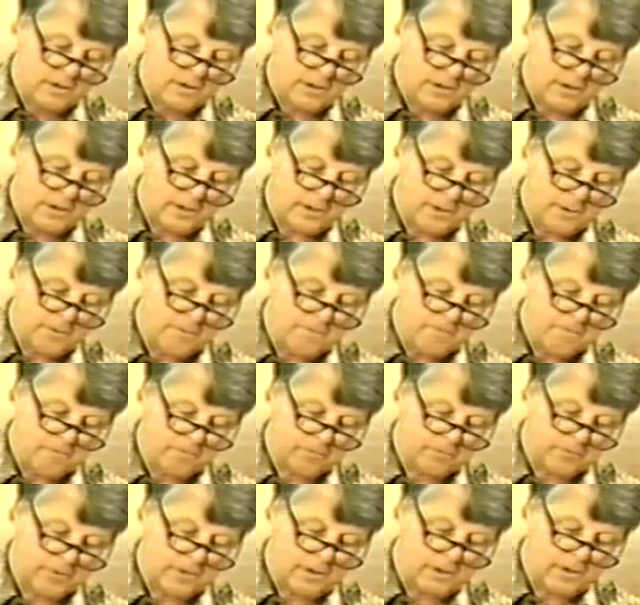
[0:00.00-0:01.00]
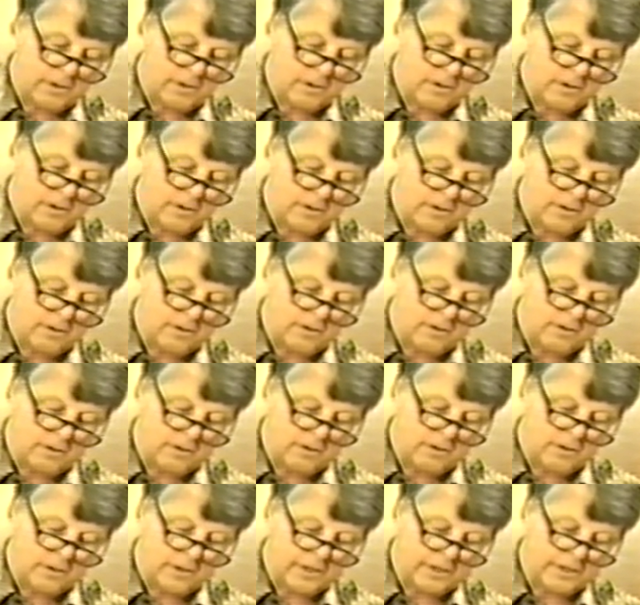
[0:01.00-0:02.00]
Um,
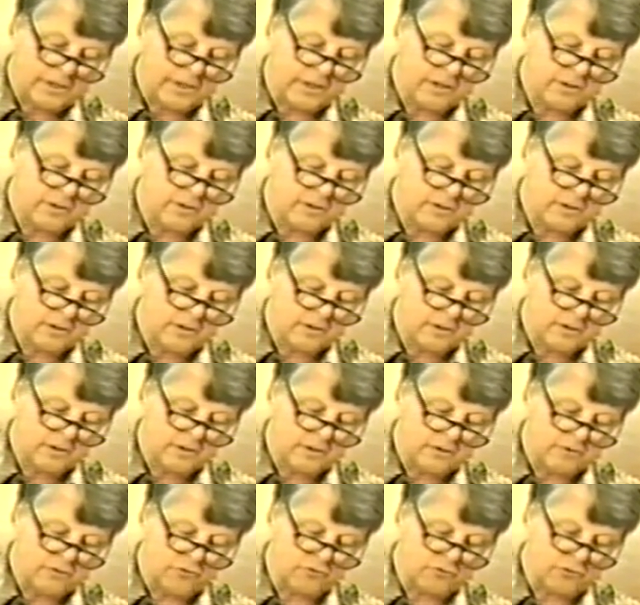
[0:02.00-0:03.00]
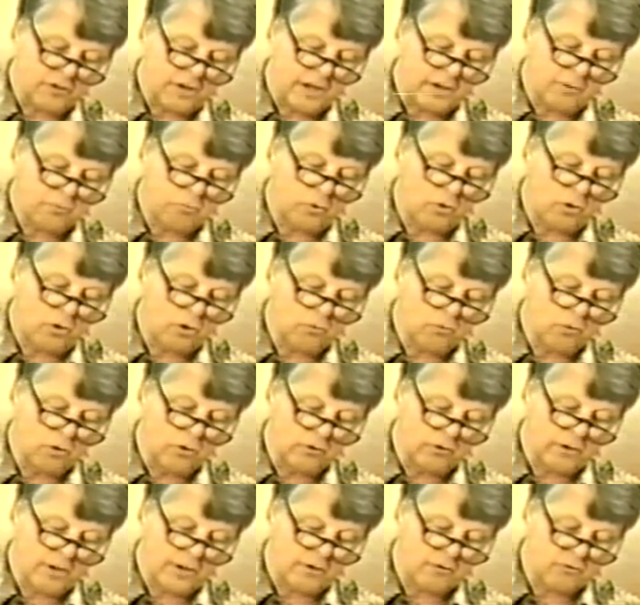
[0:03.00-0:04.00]
again, just like Paul
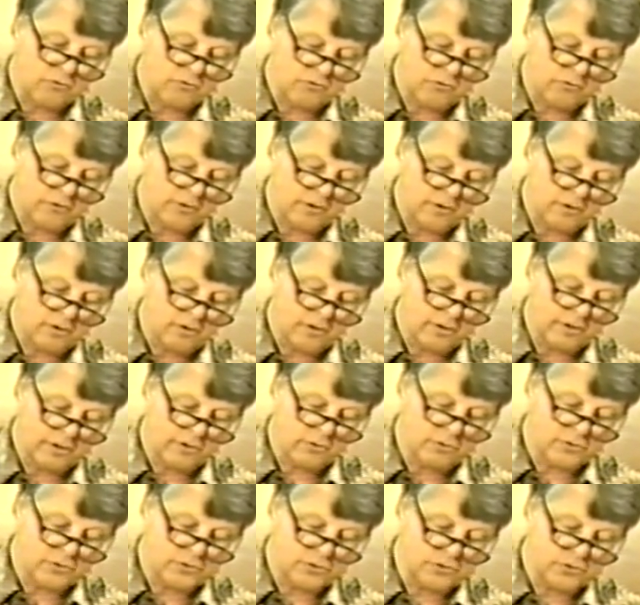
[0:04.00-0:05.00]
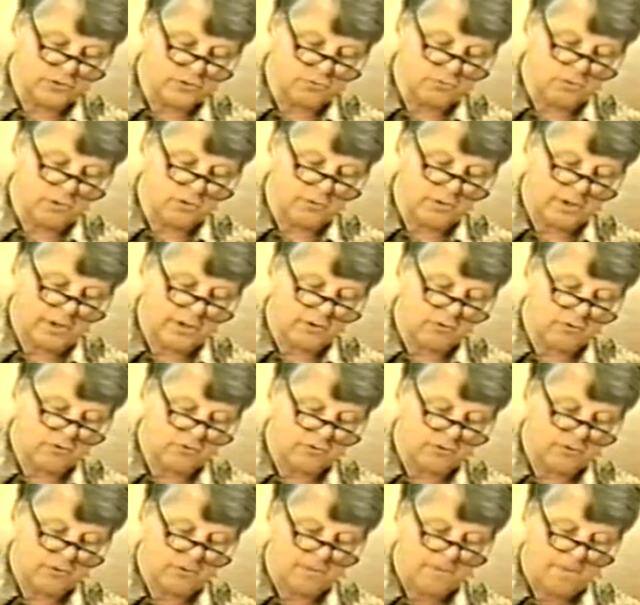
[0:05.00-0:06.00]
wrote letters, the early Christians wrote letters.